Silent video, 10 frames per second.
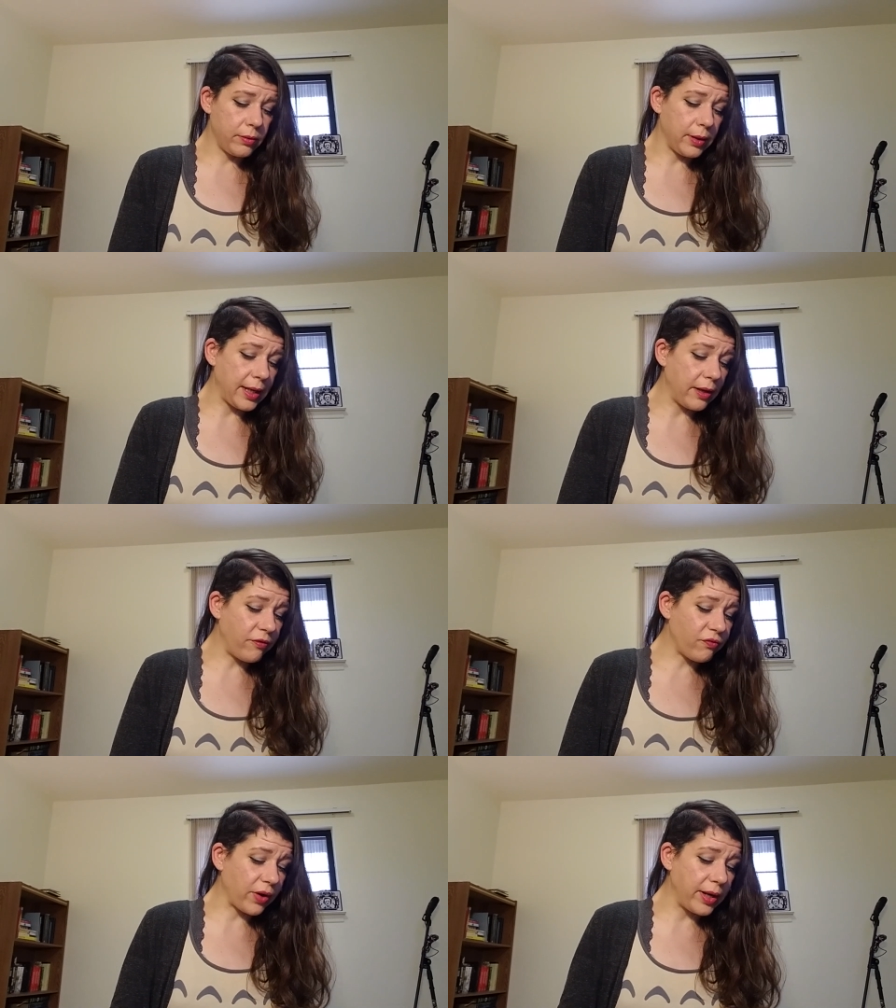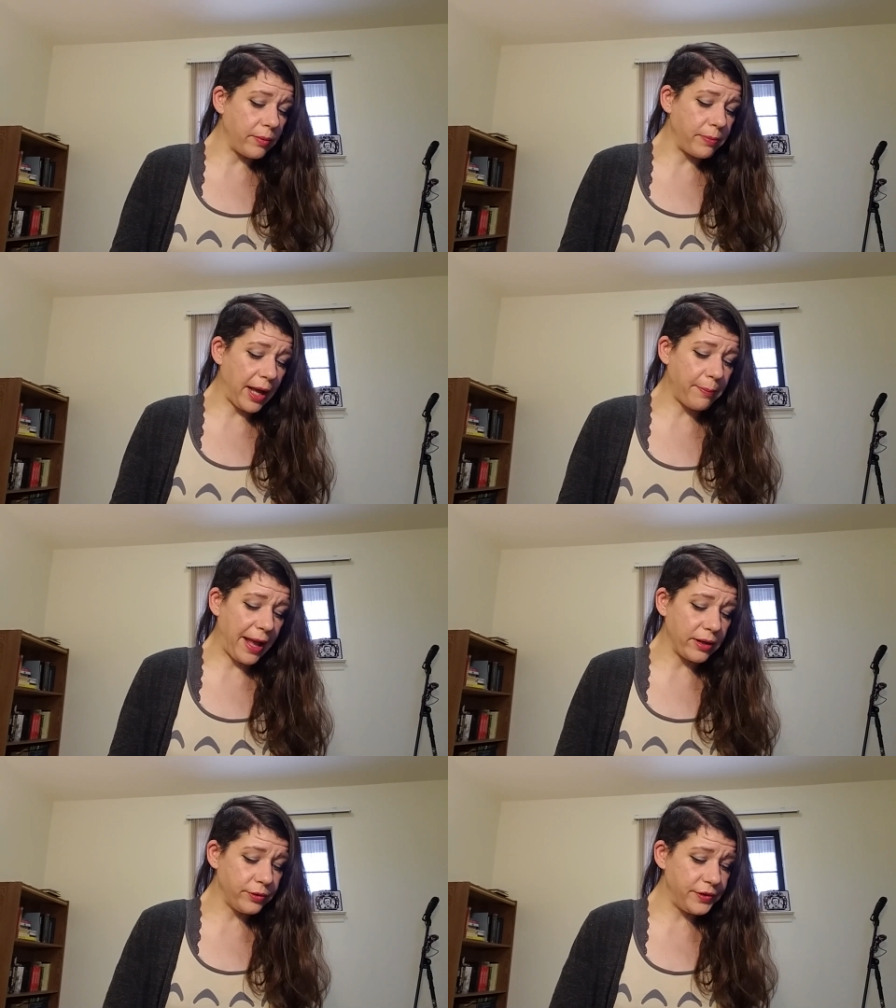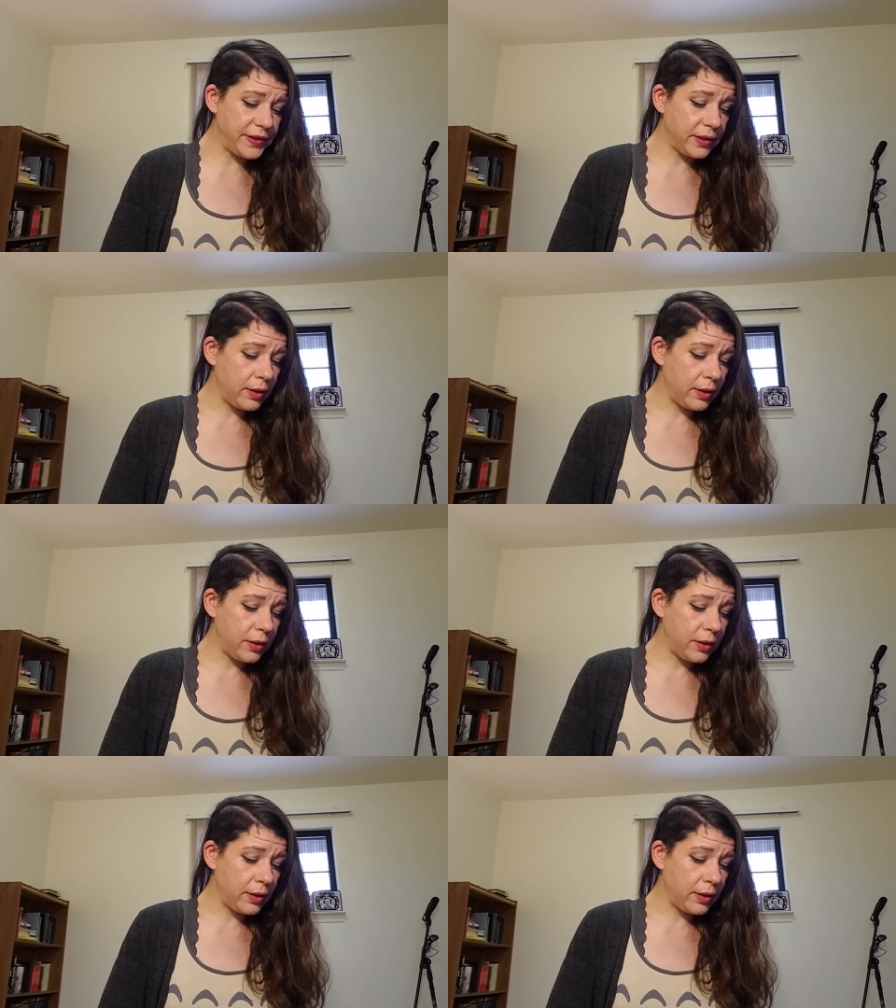like, front and back panels